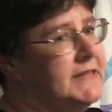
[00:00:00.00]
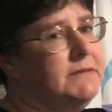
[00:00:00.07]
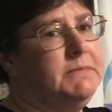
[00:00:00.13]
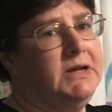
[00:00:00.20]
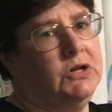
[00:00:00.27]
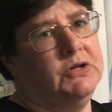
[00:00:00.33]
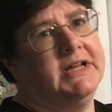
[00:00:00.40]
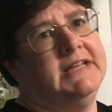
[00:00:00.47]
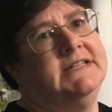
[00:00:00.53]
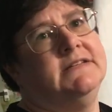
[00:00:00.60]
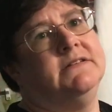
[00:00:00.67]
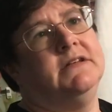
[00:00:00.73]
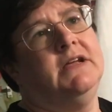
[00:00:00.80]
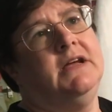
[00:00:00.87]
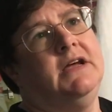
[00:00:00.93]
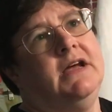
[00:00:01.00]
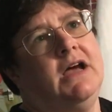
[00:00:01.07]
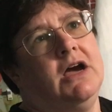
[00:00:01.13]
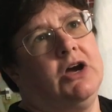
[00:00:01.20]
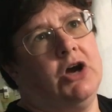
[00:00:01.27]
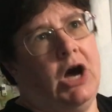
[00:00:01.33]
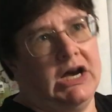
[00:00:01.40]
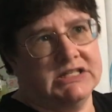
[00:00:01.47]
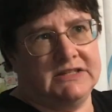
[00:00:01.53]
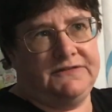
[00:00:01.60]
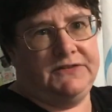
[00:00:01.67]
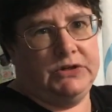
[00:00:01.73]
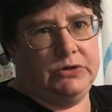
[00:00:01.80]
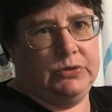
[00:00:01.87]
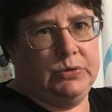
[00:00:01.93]
middle can cause a
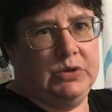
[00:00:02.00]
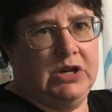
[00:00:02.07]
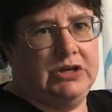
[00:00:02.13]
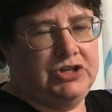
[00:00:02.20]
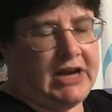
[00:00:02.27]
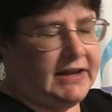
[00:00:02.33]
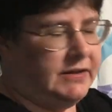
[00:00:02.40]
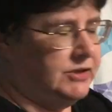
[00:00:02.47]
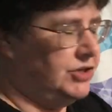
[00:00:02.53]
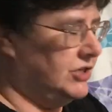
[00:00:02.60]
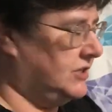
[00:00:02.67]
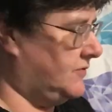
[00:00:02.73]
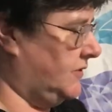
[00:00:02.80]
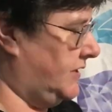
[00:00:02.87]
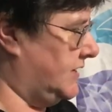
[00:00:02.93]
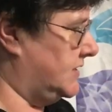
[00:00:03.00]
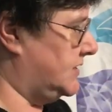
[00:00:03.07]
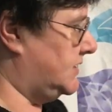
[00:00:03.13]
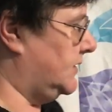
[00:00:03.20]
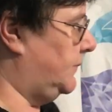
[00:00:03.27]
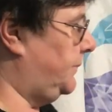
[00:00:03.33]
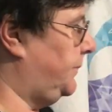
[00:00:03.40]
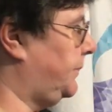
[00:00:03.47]
few challenges for this.